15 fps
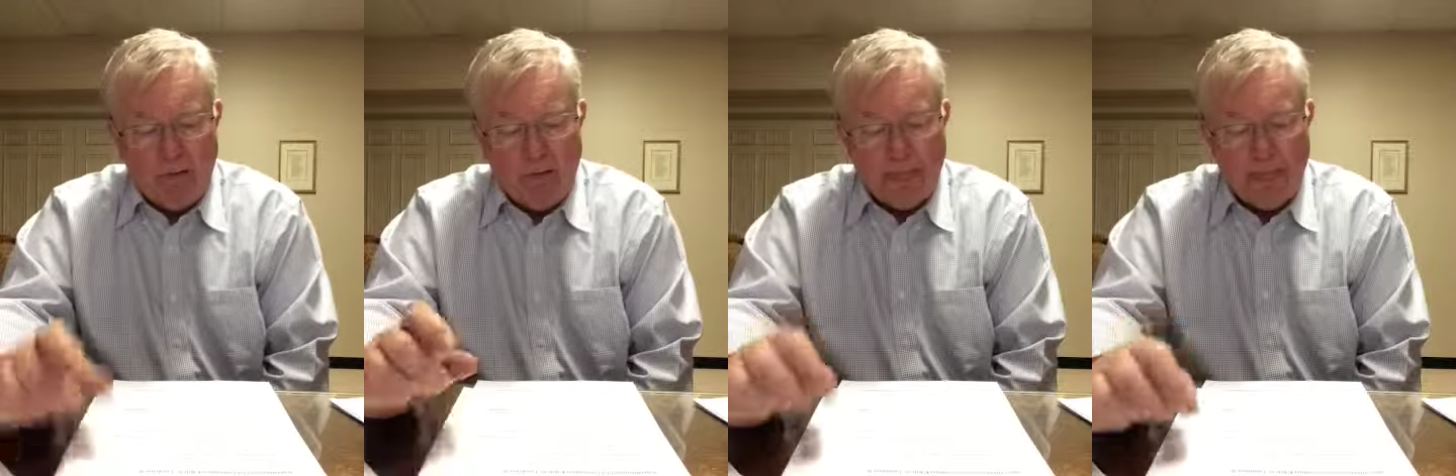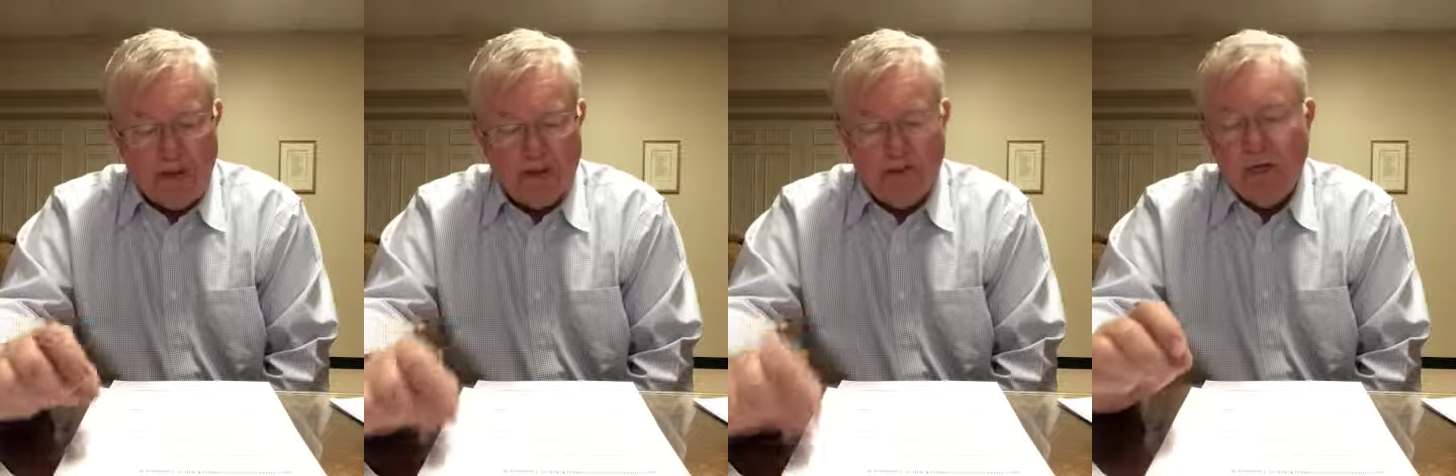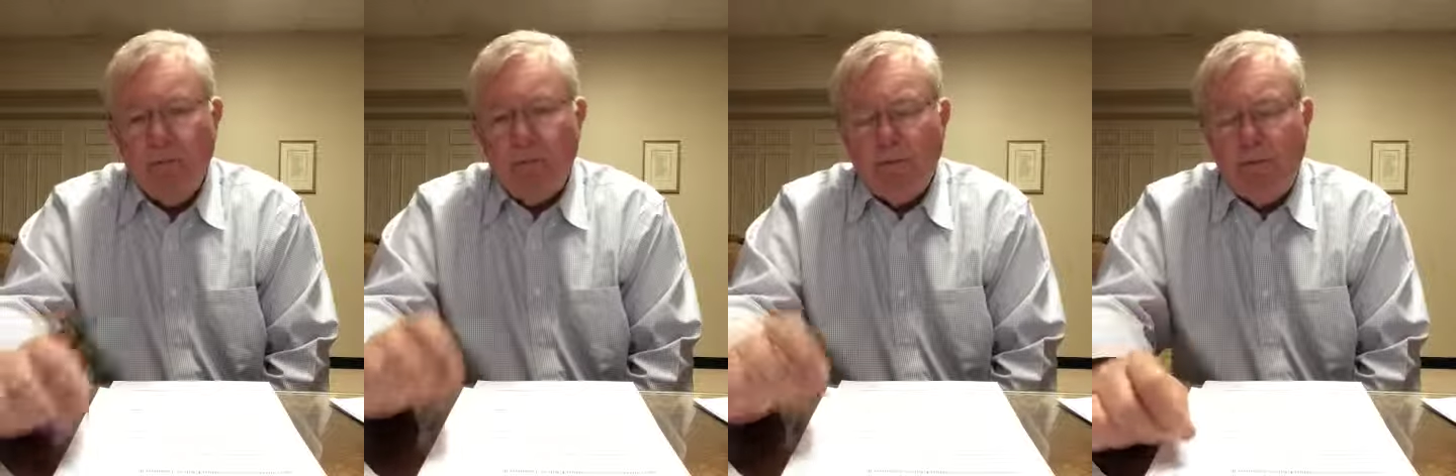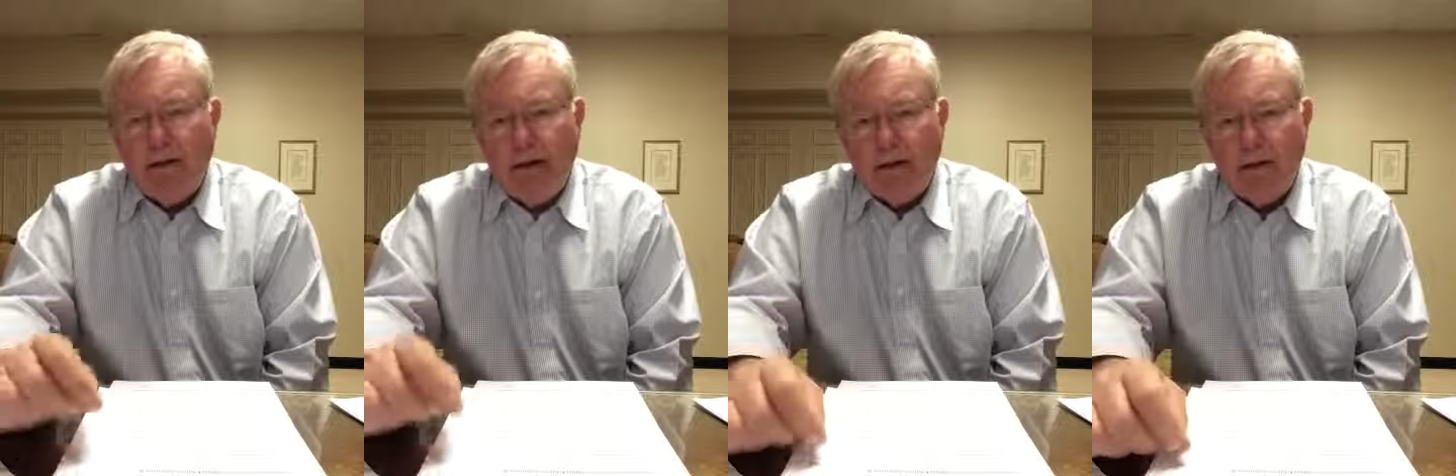The simple
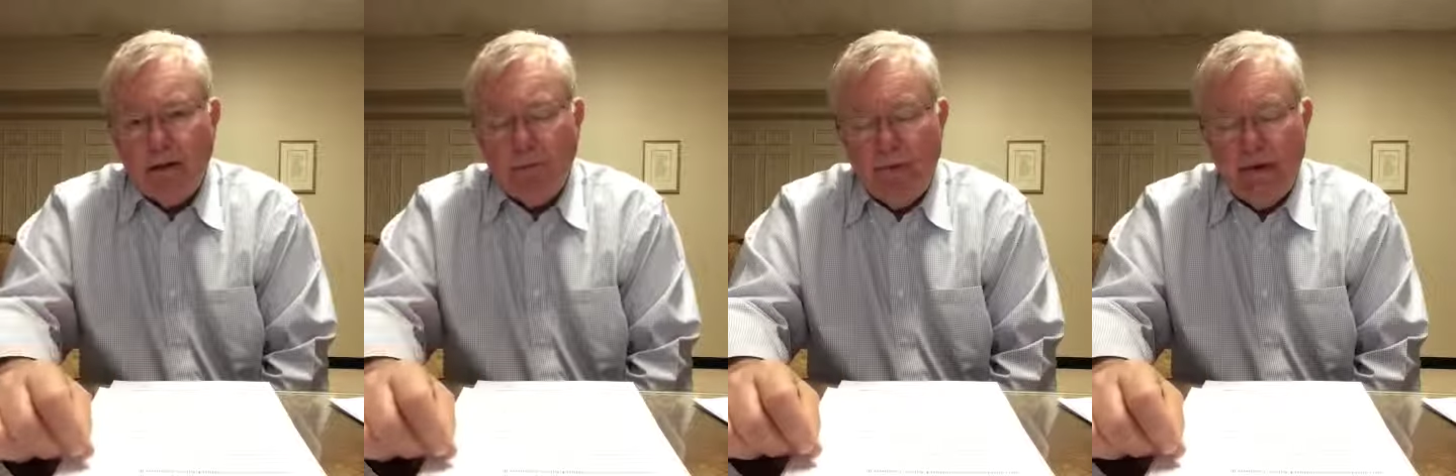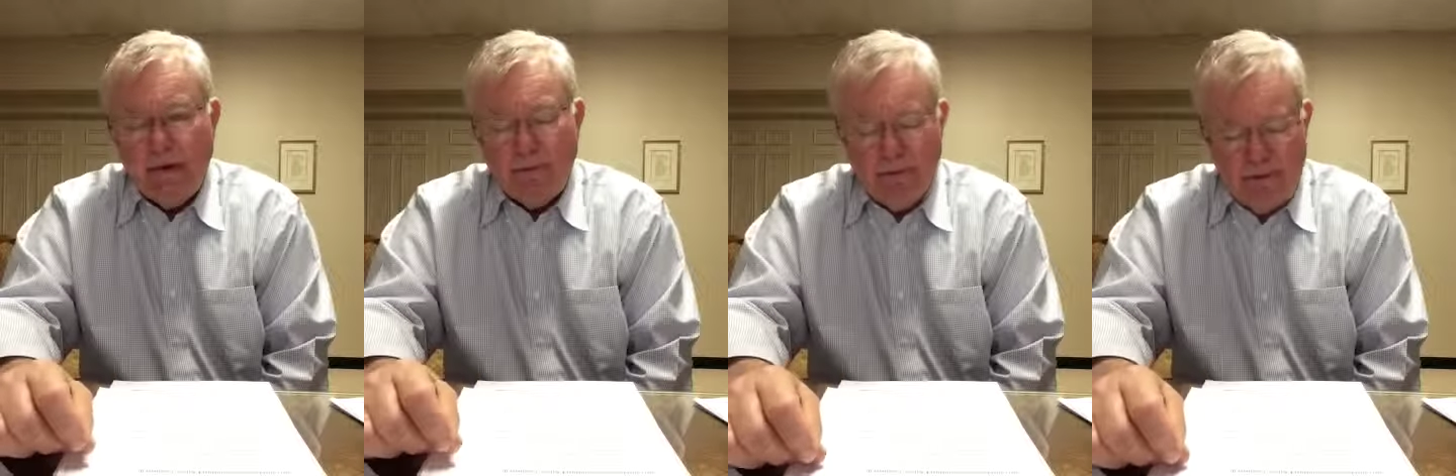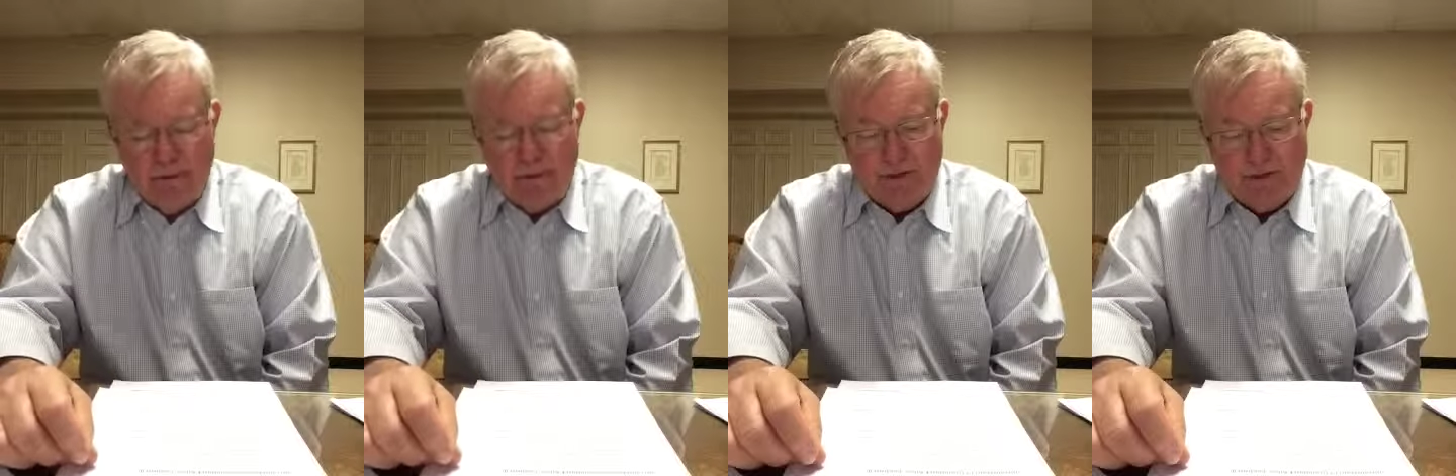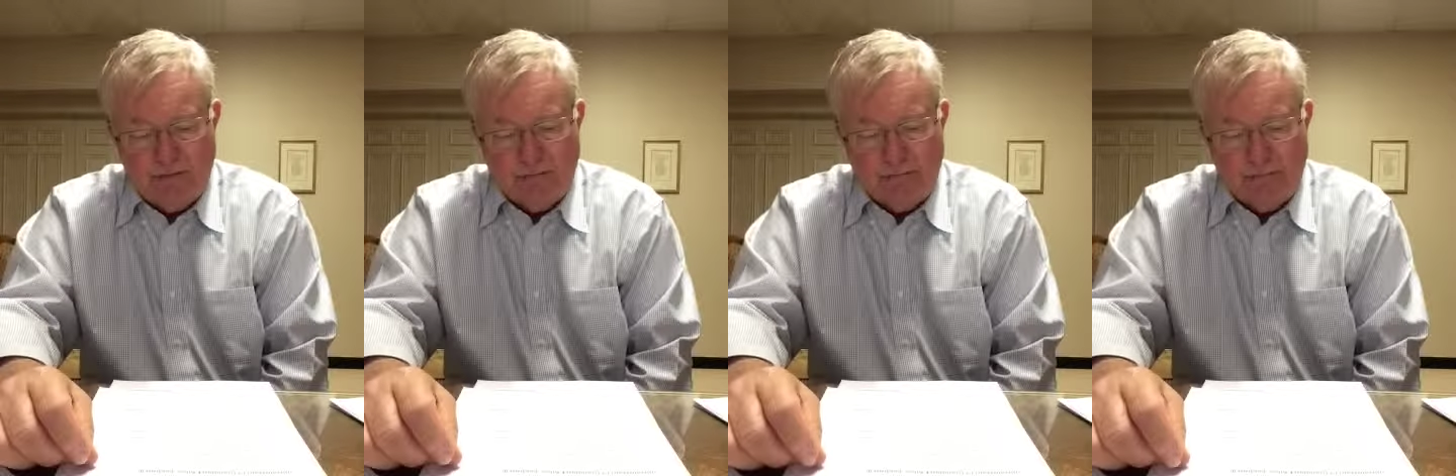fact of the matter
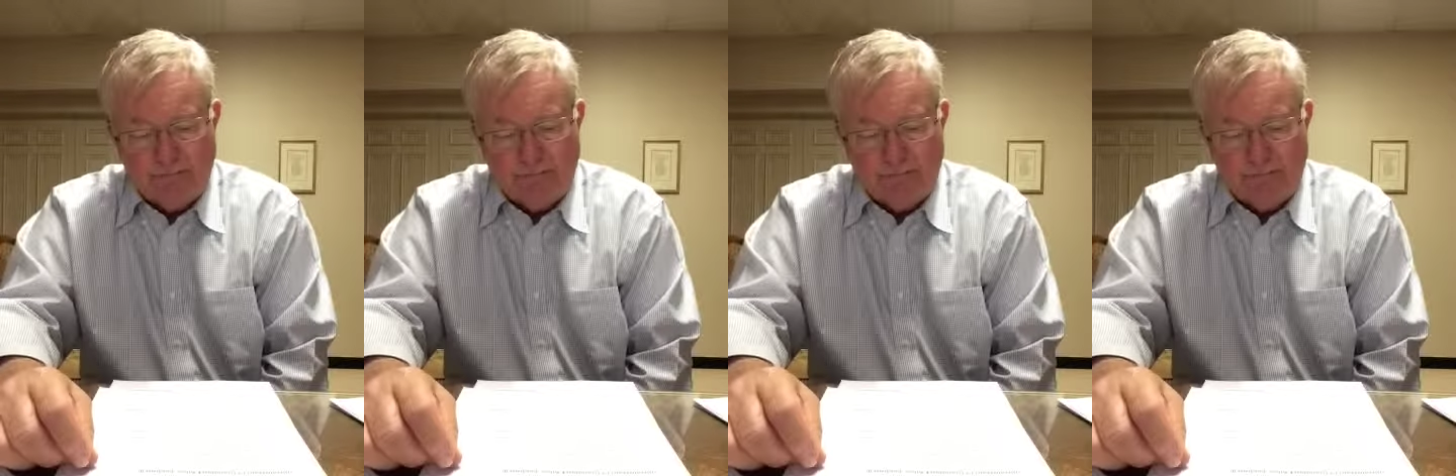is